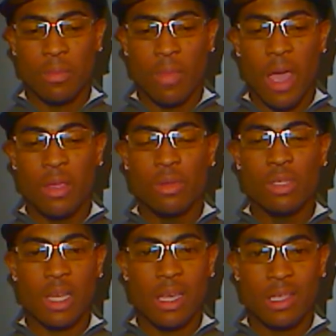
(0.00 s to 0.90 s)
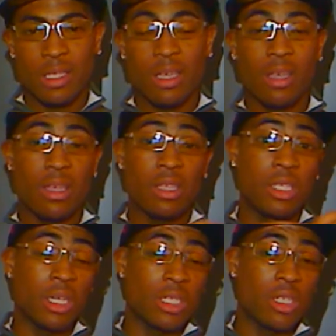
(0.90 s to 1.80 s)
I use it, like I say, in
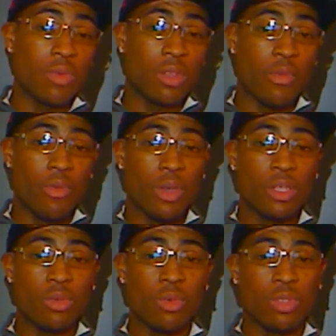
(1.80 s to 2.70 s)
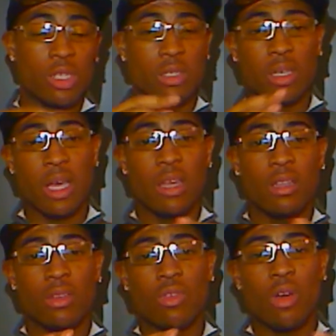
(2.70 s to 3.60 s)
conjunction with the free tool just to kind of
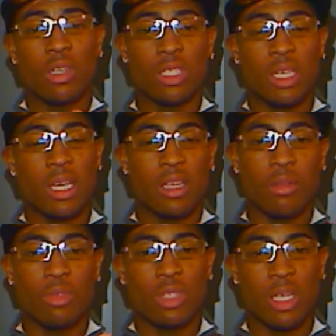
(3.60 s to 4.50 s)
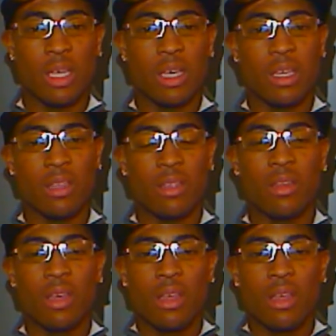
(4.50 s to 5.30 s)
cross-check, double-check, and